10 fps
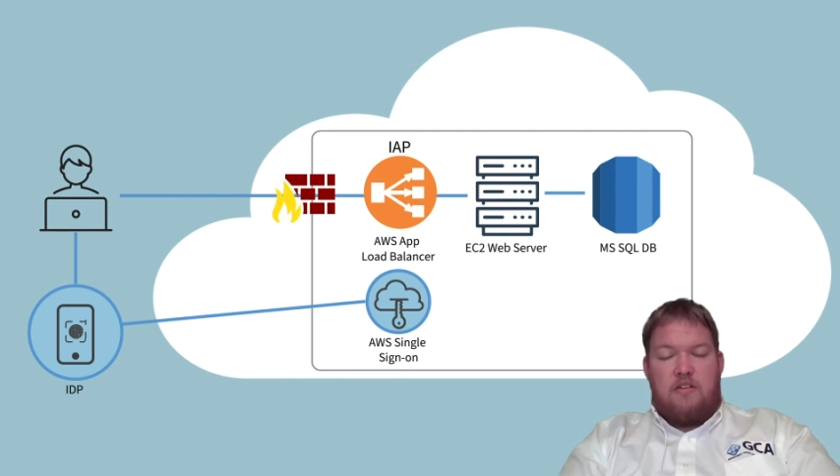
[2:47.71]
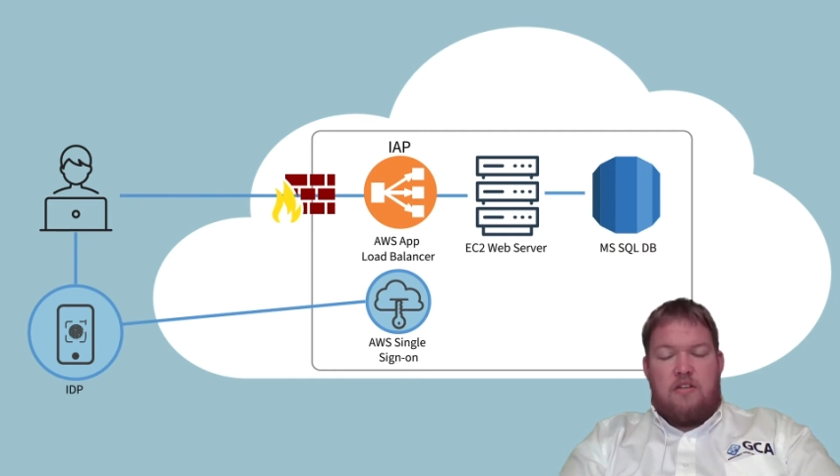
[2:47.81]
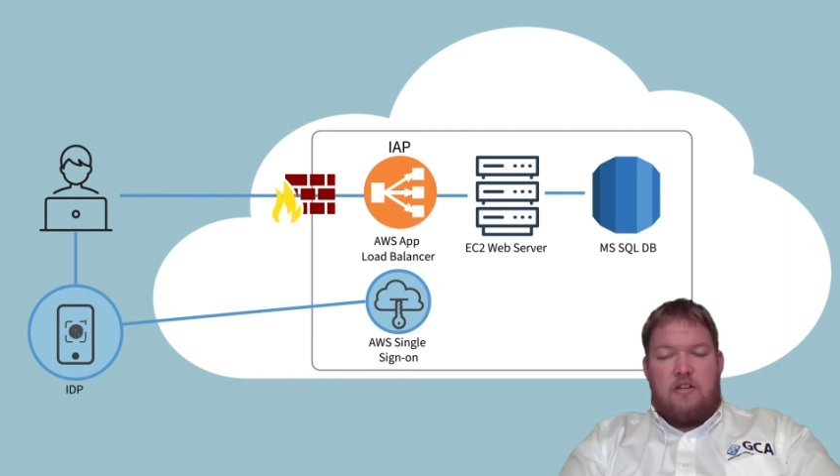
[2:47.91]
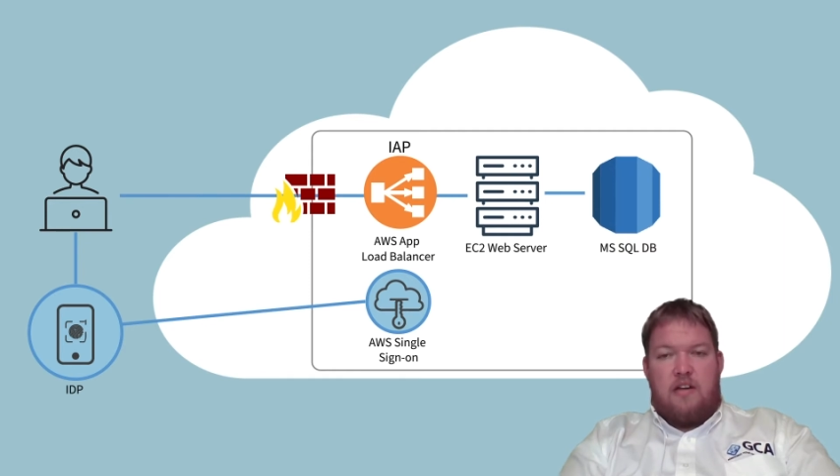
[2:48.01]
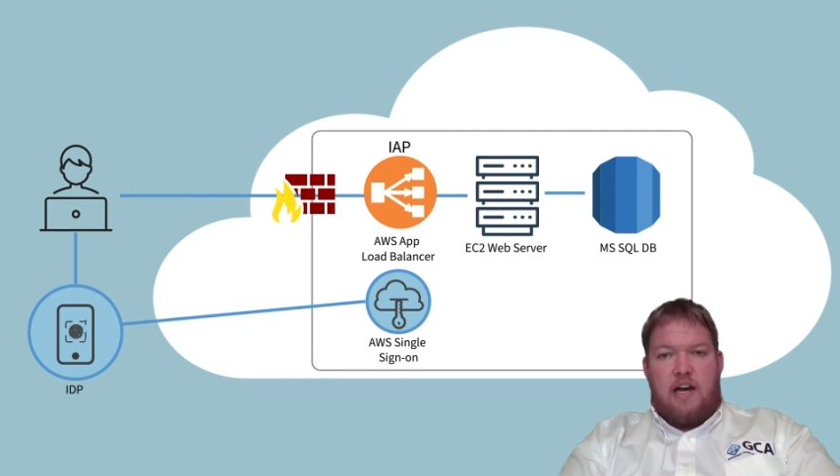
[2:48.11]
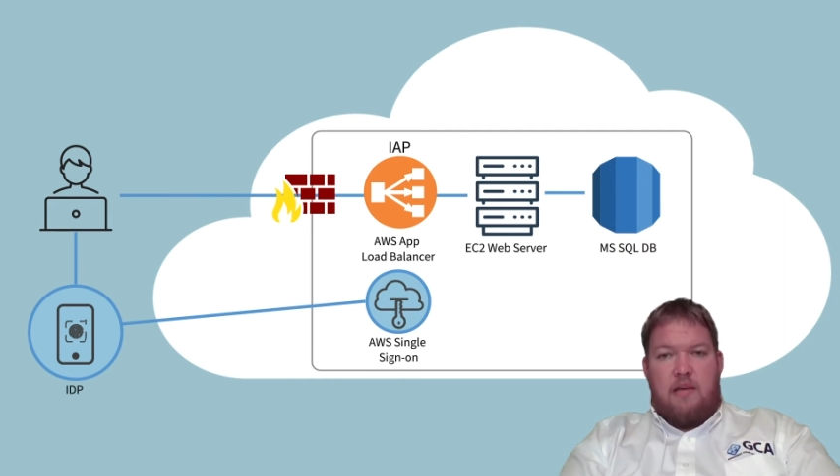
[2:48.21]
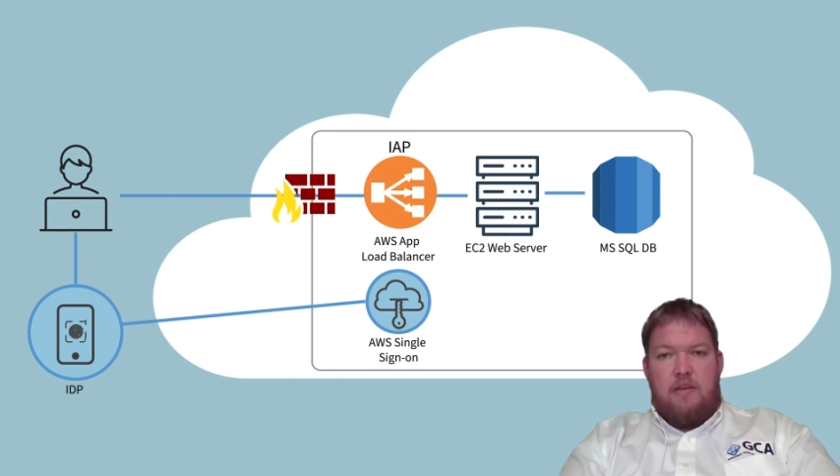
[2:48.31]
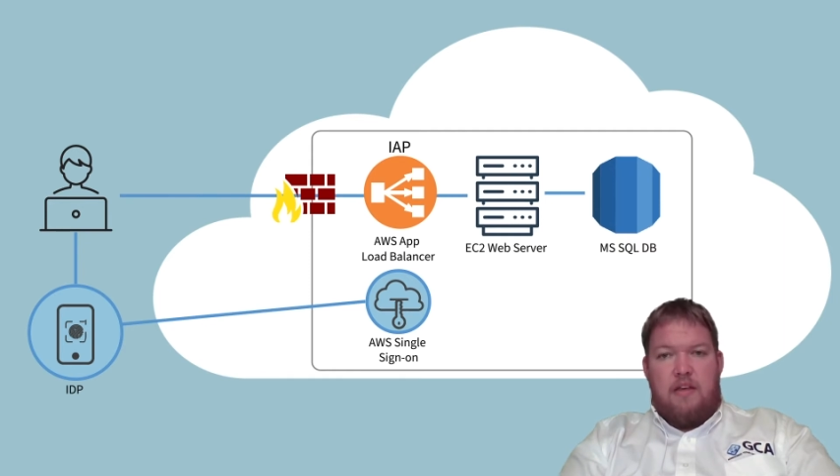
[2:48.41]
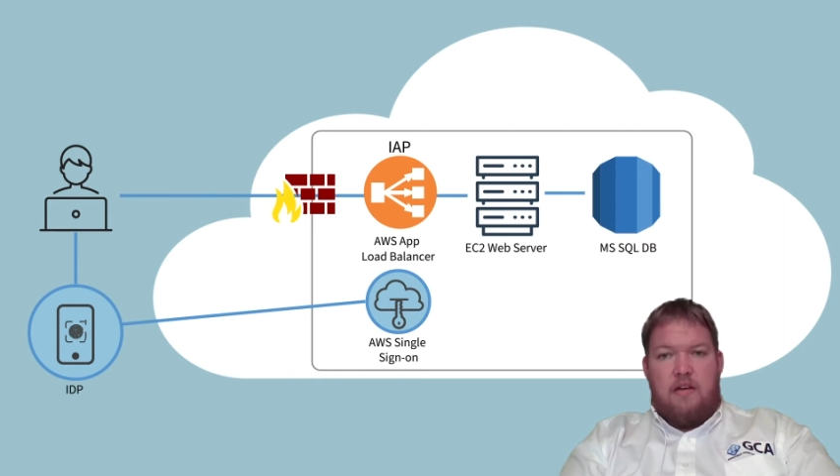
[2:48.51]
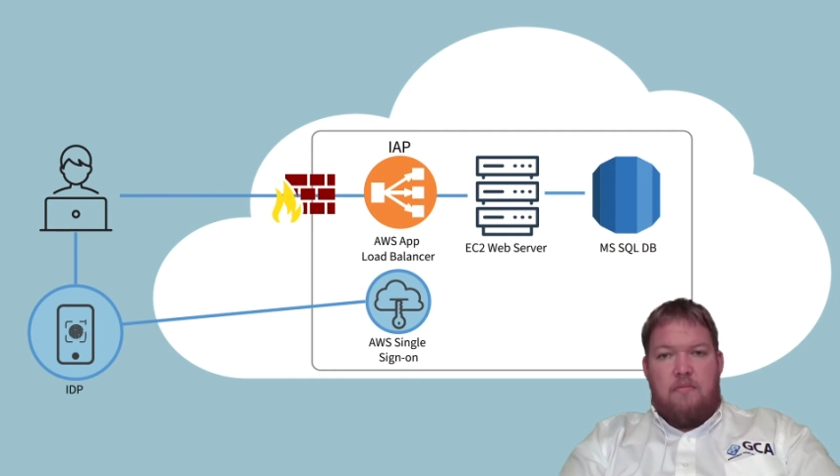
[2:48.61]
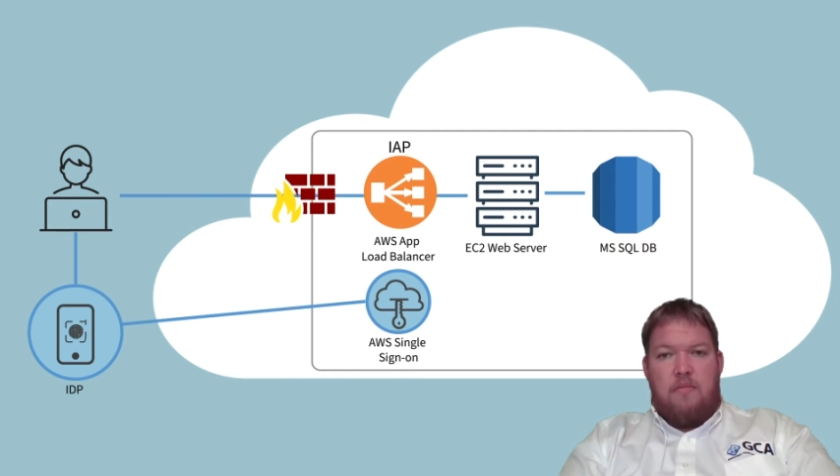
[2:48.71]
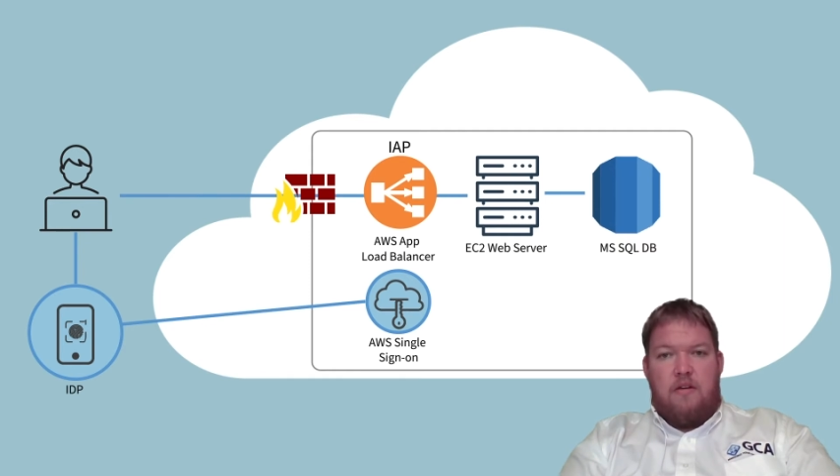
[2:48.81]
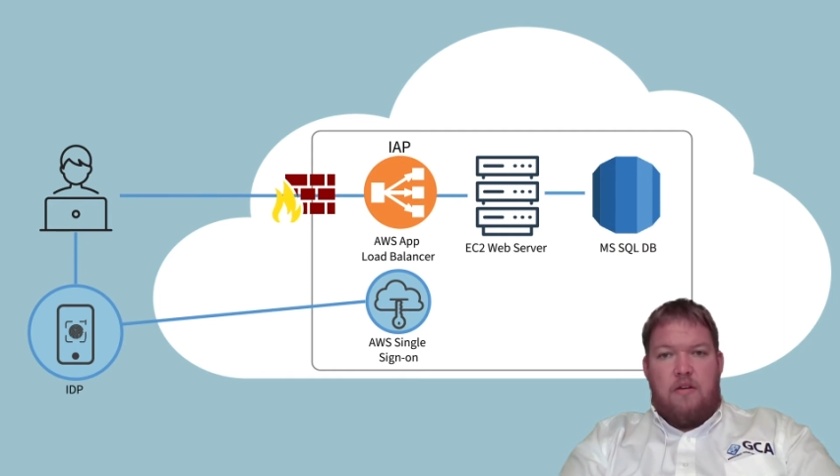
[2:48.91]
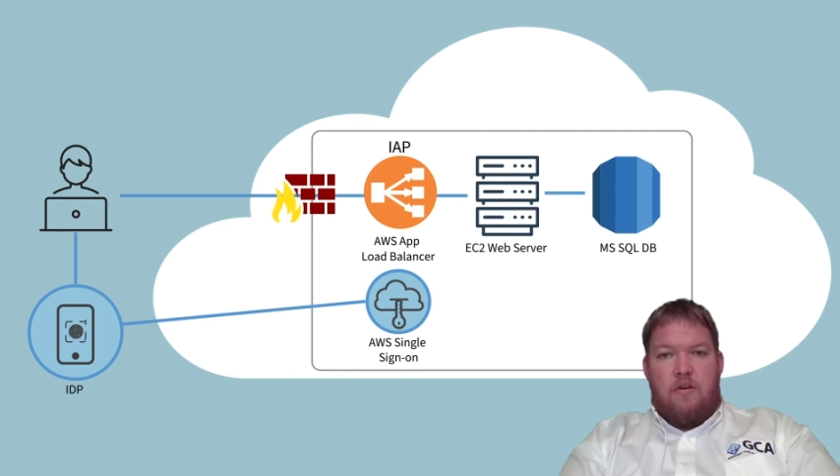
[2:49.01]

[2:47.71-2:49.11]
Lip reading: such as IBM,